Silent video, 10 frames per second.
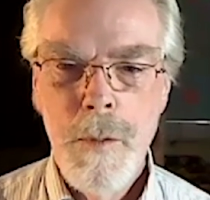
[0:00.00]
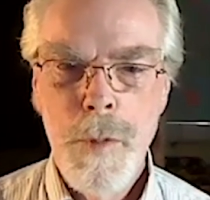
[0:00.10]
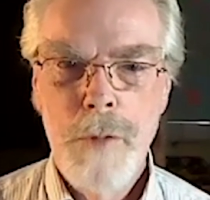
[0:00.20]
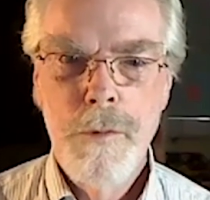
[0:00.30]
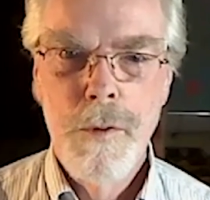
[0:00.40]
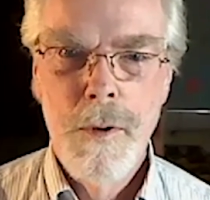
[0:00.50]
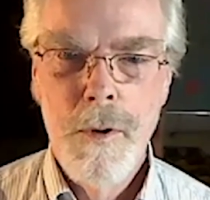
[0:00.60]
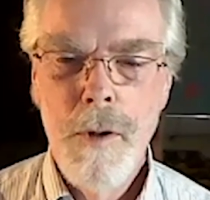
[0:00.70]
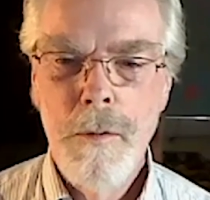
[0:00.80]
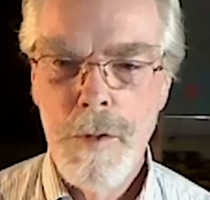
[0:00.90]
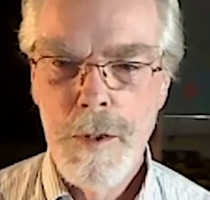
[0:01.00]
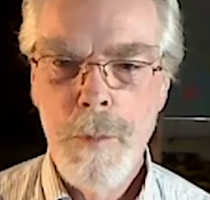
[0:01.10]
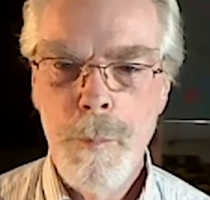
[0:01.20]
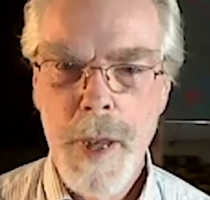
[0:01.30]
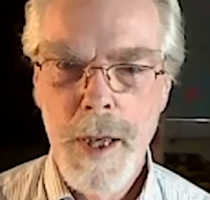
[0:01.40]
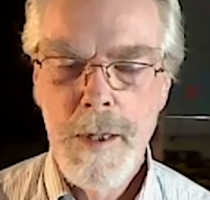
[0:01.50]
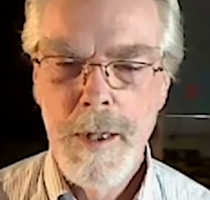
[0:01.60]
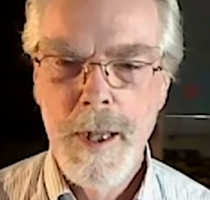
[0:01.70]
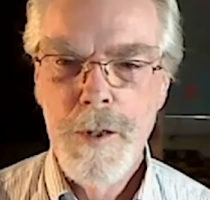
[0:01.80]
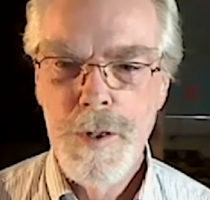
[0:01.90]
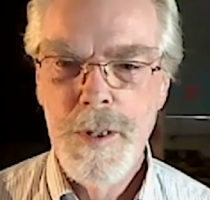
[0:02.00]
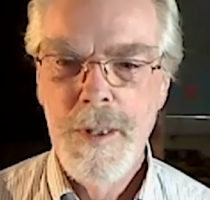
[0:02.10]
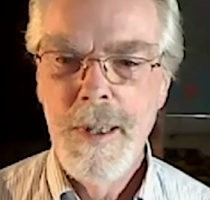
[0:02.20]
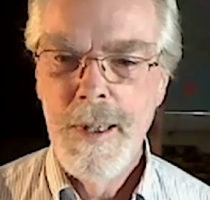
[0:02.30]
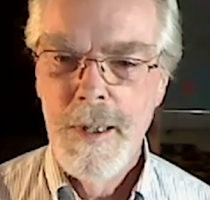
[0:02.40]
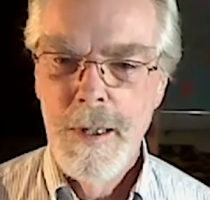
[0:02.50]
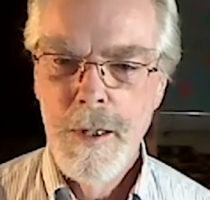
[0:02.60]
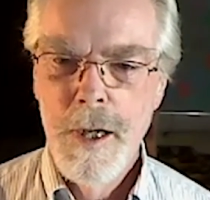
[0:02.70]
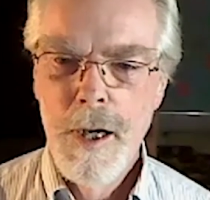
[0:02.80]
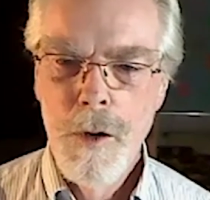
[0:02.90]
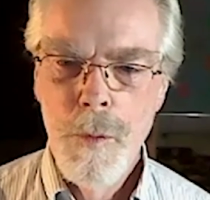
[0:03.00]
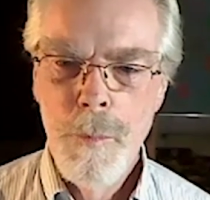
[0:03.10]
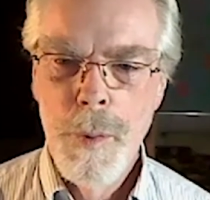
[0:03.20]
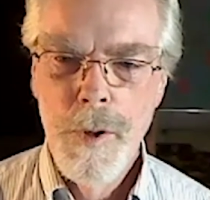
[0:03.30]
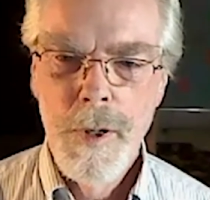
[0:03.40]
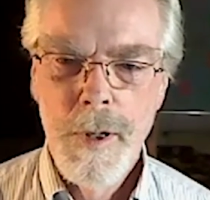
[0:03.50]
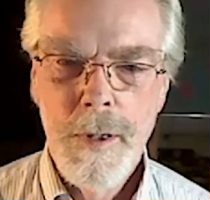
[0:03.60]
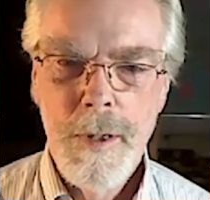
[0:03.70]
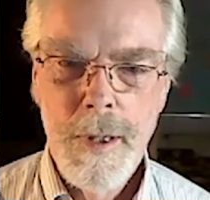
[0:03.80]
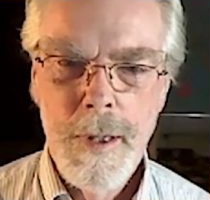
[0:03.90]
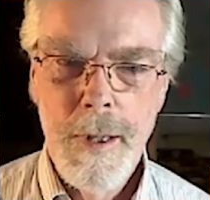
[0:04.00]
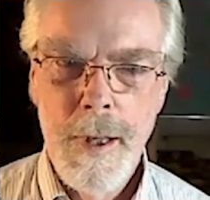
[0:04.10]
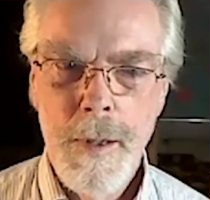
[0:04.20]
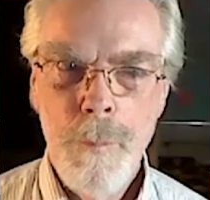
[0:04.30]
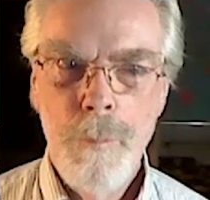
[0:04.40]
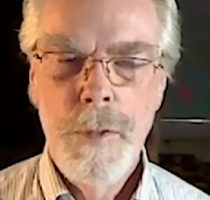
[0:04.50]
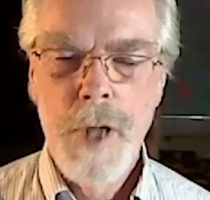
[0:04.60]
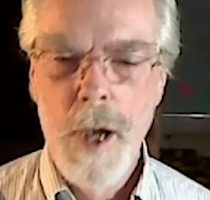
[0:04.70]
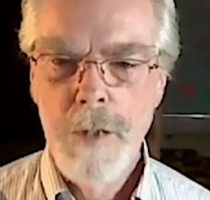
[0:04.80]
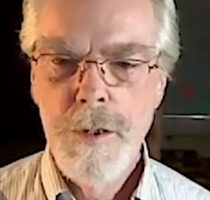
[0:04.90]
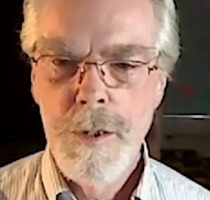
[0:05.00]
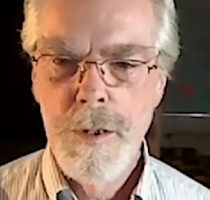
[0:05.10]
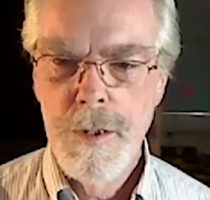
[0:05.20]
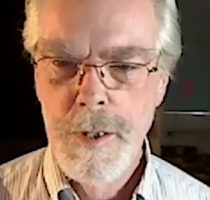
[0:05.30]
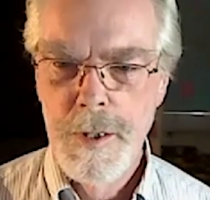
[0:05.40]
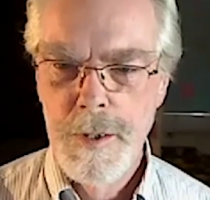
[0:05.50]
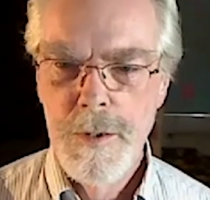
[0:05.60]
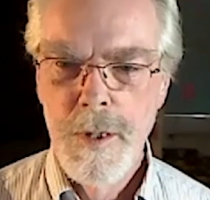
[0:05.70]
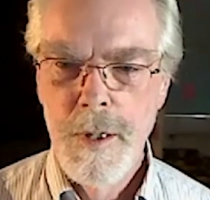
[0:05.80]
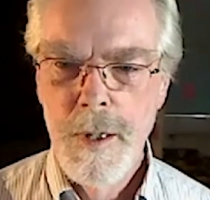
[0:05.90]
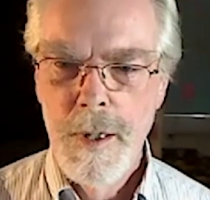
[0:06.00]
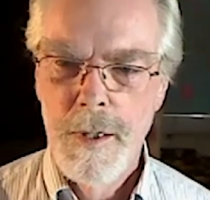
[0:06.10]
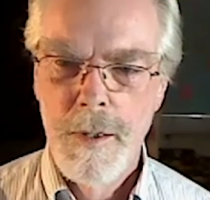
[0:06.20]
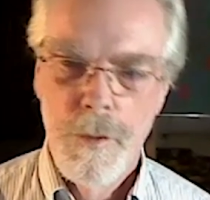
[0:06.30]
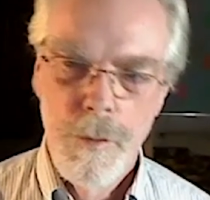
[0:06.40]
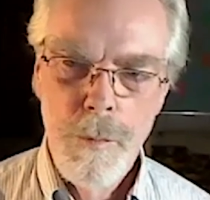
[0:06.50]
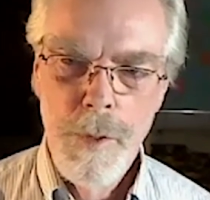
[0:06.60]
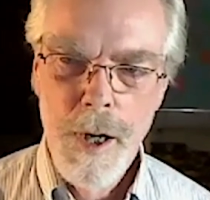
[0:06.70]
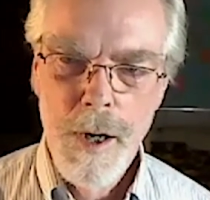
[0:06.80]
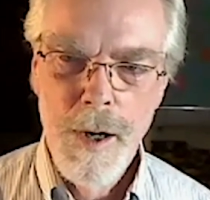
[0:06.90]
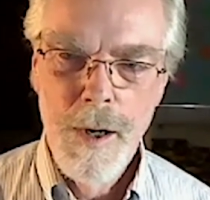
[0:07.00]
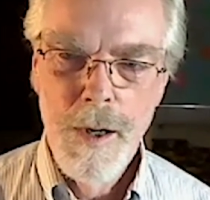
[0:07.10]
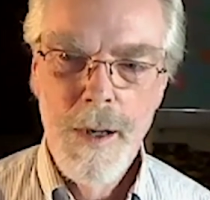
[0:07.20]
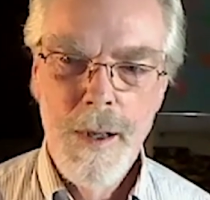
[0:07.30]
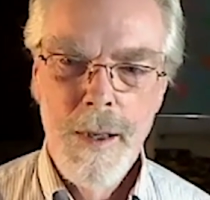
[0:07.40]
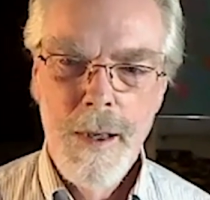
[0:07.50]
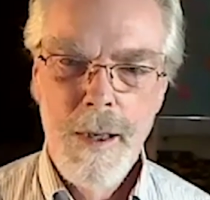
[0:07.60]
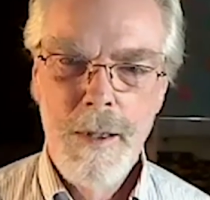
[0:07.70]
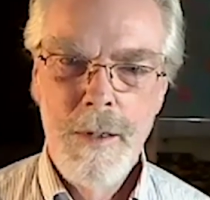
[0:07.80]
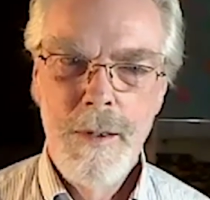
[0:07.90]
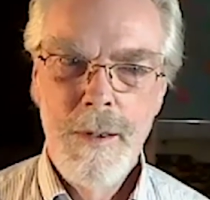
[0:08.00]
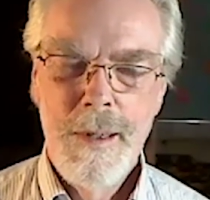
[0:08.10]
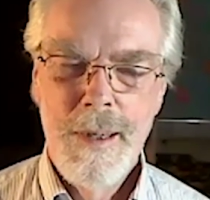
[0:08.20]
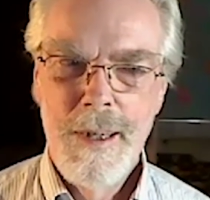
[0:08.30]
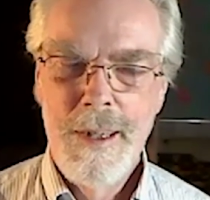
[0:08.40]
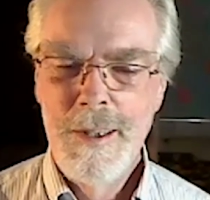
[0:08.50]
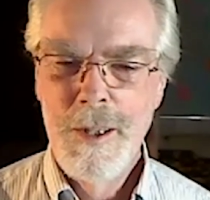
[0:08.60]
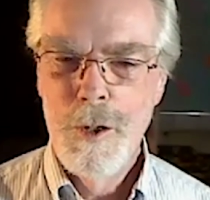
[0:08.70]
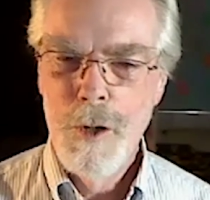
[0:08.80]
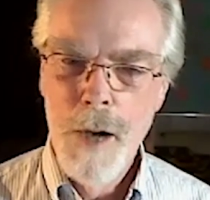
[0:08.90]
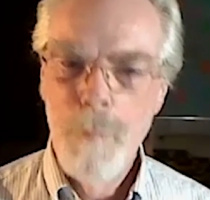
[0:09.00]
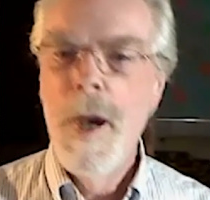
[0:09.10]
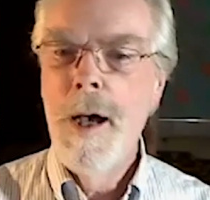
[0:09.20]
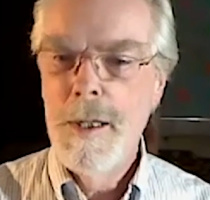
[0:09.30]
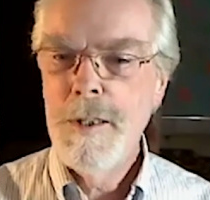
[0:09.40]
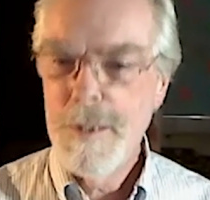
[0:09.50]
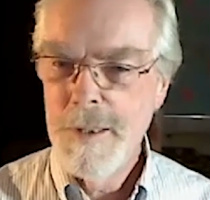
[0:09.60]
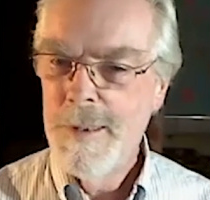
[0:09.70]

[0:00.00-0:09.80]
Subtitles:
but for all of us to pay attention to how important consciousness is in who we are in the amas,